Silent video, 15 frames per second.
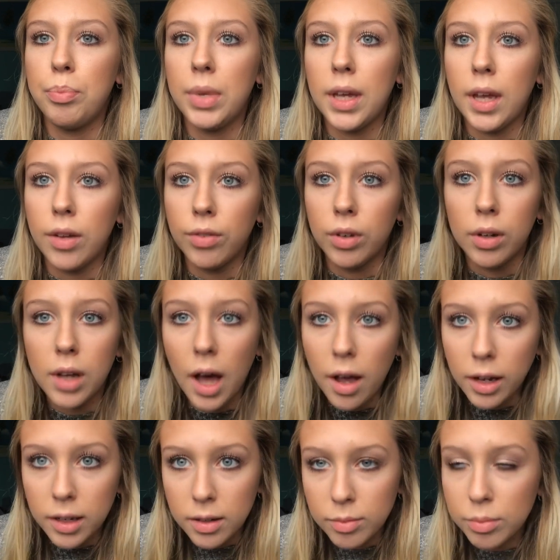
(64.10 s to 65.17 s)
behavioral
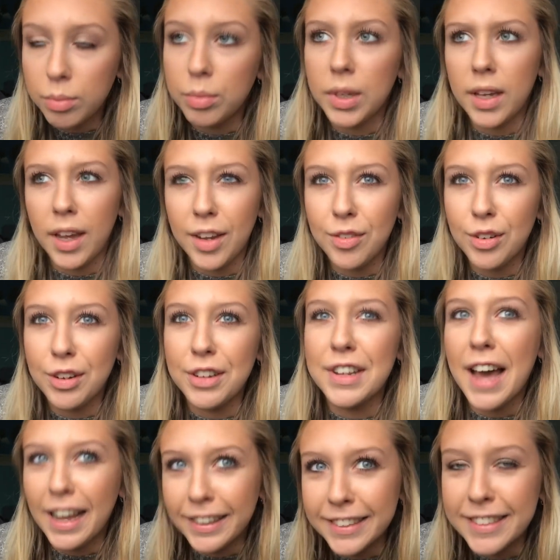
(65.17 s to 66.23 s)

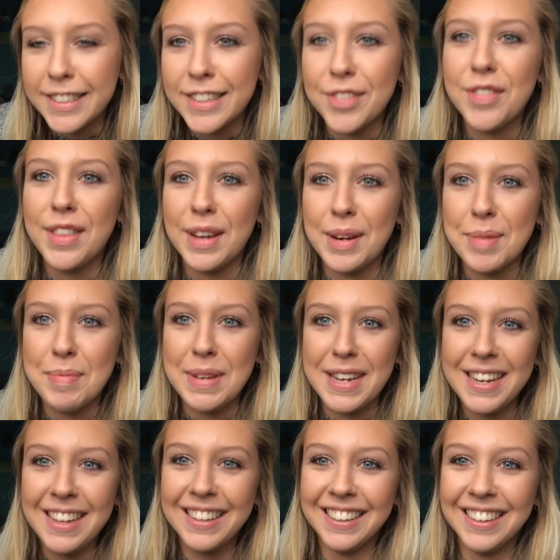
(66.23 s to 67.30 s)
cognitive
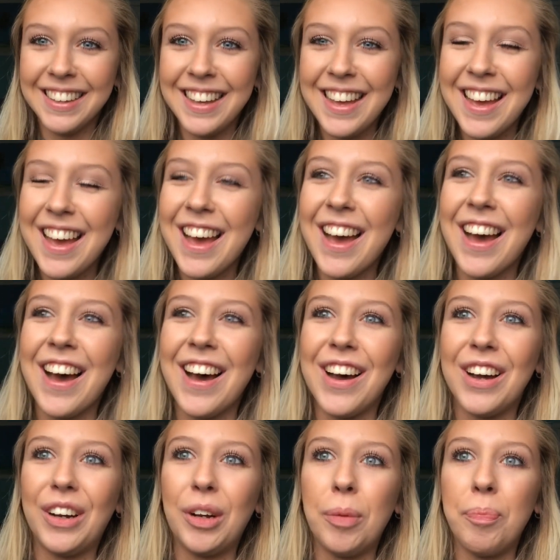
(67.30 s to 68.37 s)
therapy.
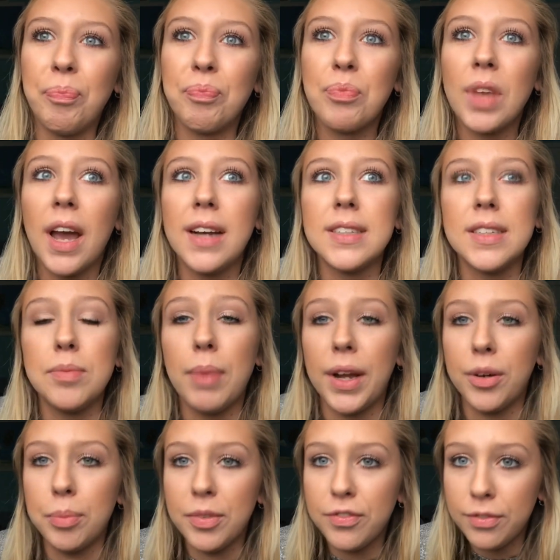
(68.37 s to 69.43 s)
I did
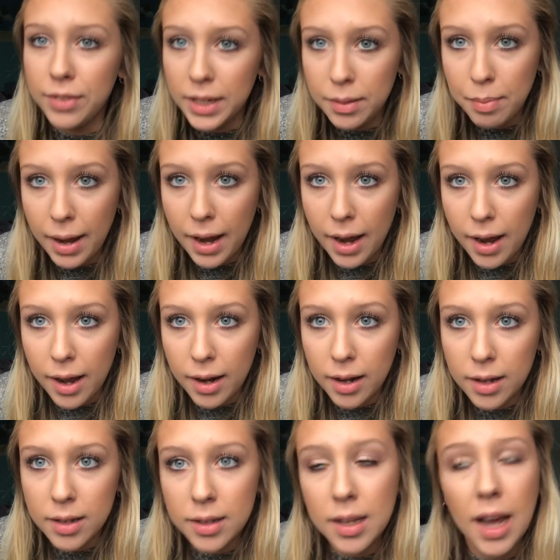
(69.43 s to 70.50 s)
biofeedback.
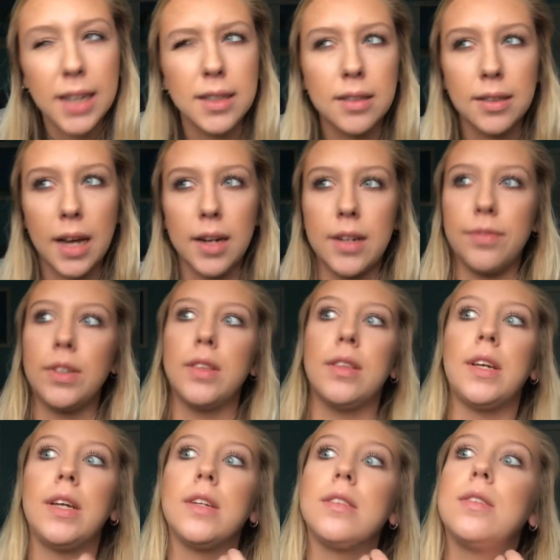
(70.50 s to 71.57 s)
I did a lot of different
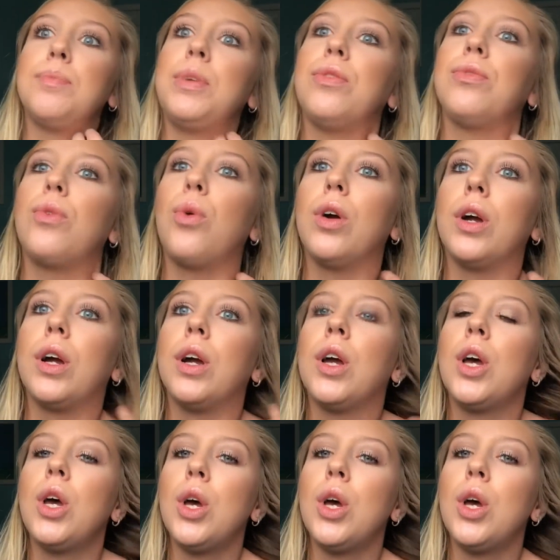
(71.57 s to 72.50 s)
things before